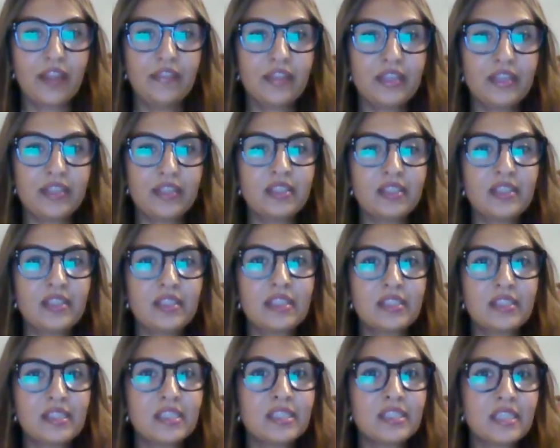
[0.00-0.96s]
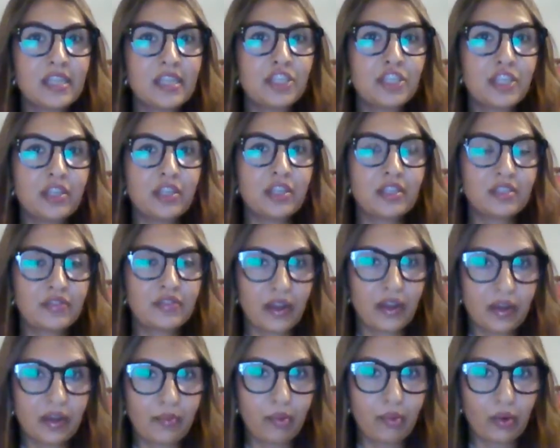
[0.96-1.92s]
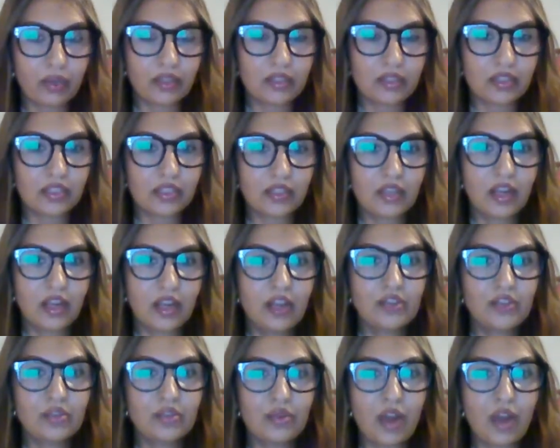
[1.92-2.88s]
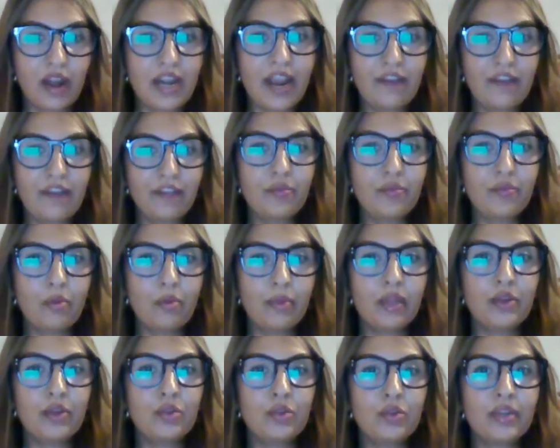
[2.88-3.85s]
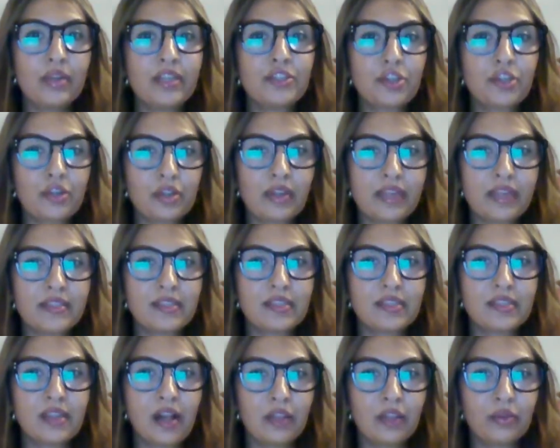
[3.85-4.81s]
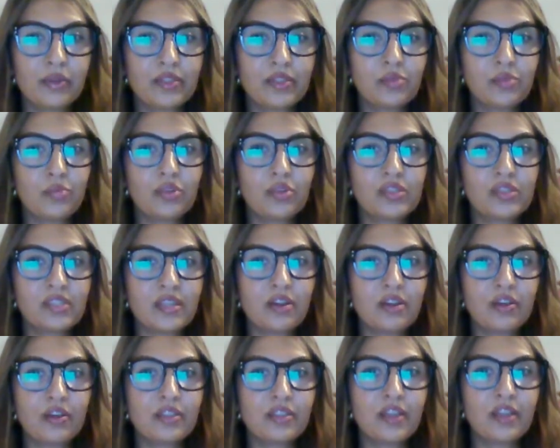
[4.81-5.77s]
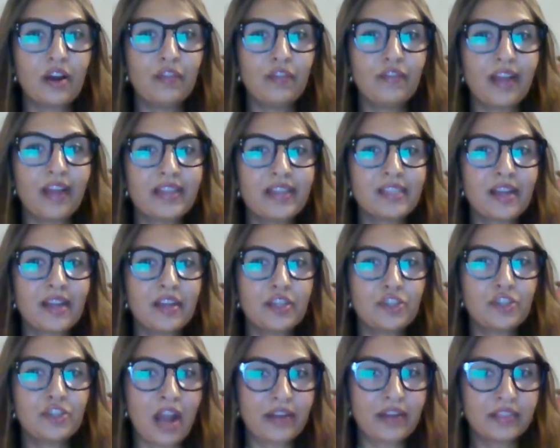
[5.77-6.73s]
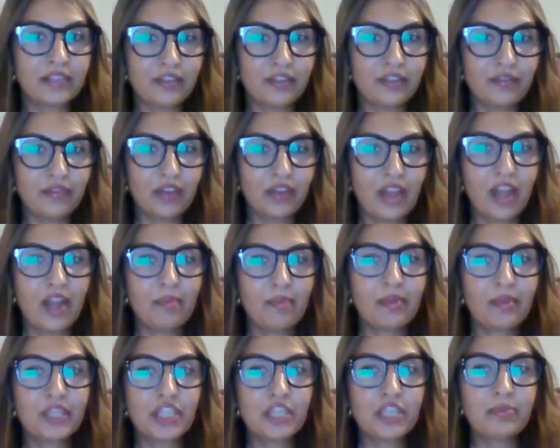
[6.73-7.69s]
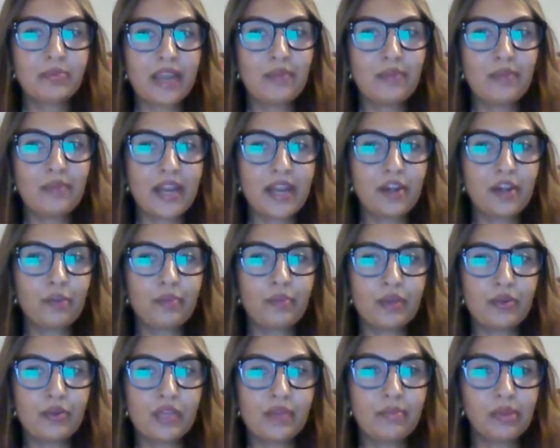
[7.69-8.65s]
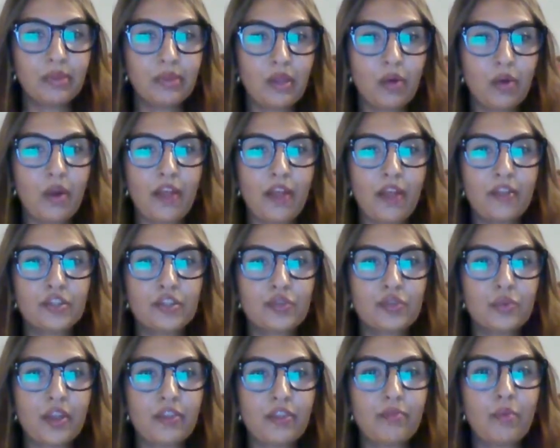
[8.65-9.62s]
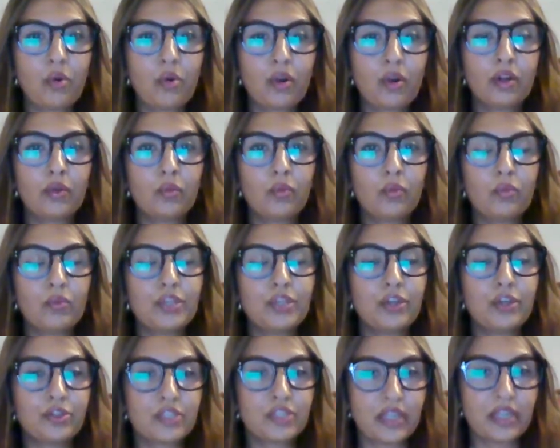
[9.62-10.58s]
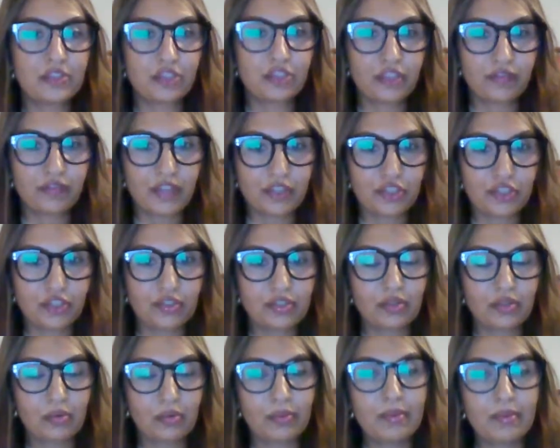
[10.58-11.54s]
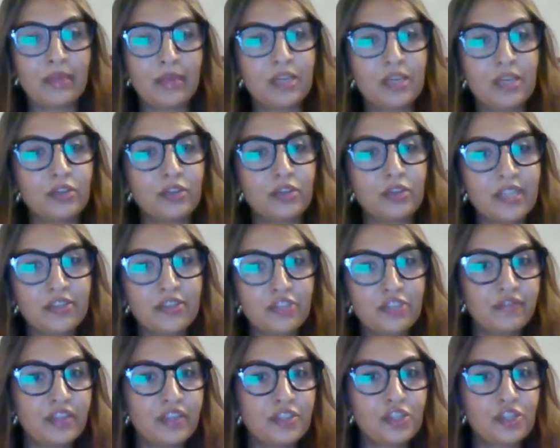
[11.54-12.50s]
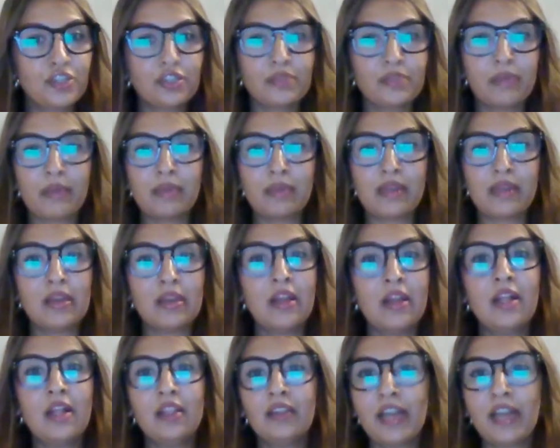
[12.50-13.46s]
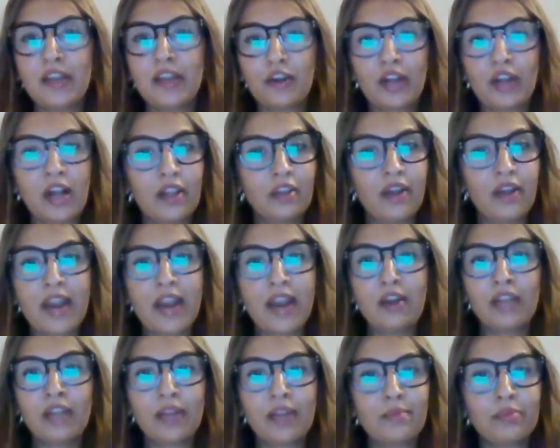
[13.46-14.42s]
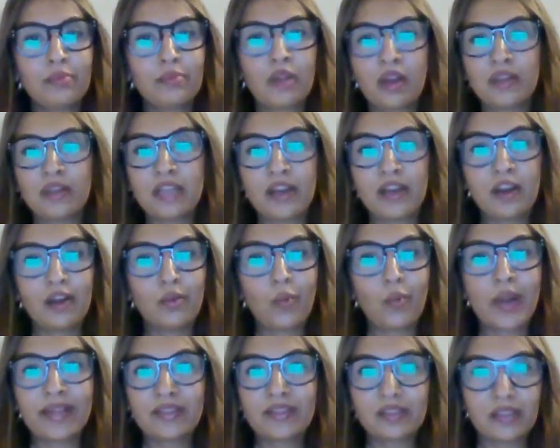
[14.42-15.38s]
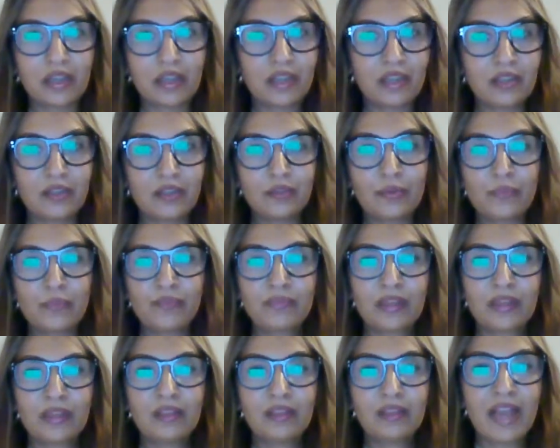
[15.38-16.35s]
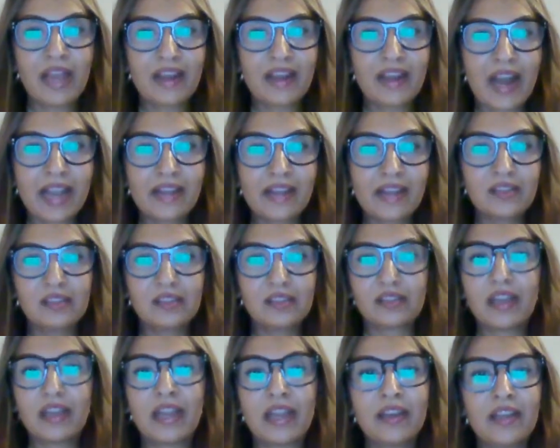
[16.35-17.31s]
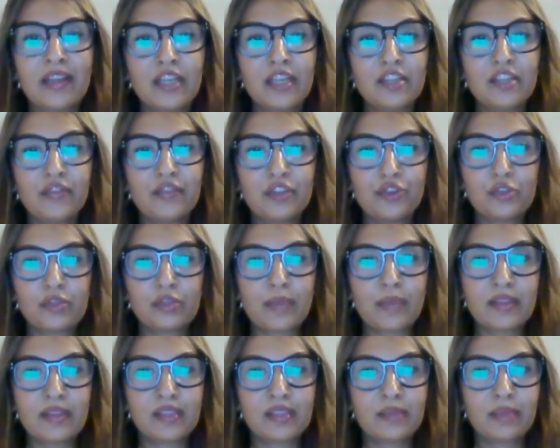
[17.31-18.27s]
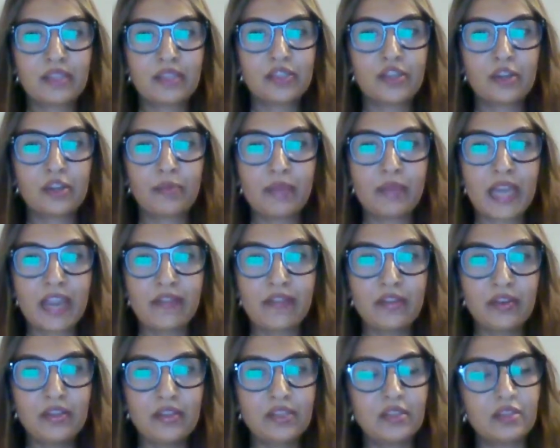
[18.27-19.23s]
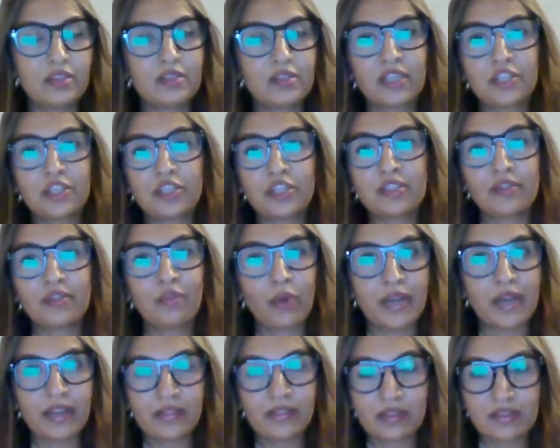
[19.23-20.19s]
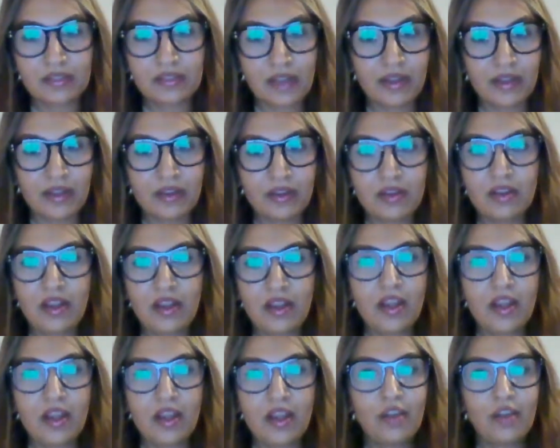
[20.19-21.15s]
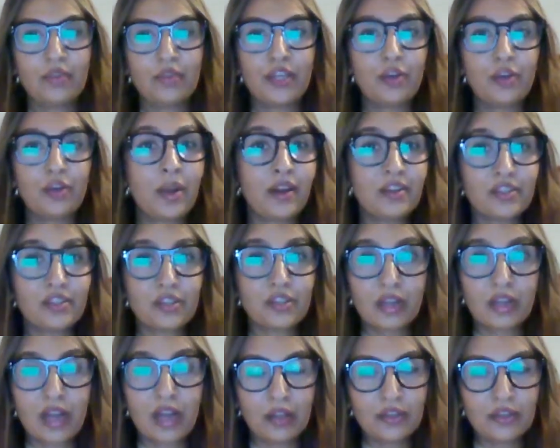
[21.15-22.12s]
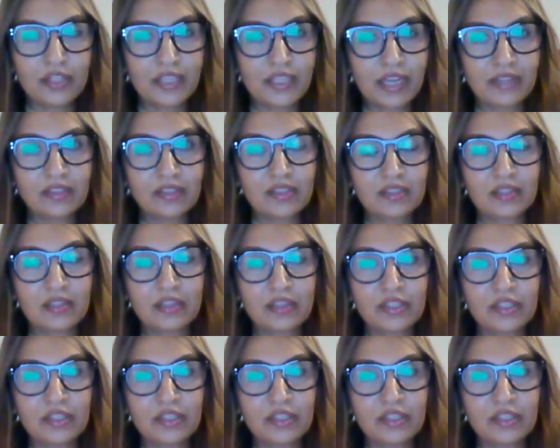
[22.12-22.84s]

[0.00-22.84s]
This distinction is very important. So not every woman who internalizes colorism will see herself as unattractive, but she may rate her beauty below others with more Eurocentric features. So maybe Eurocentric features, maybe lighter color hair, like blonde hair, white skin, light eyes, and individuals may exhibit certain behaviors, such as avoiding the sun, wearing certain colors against their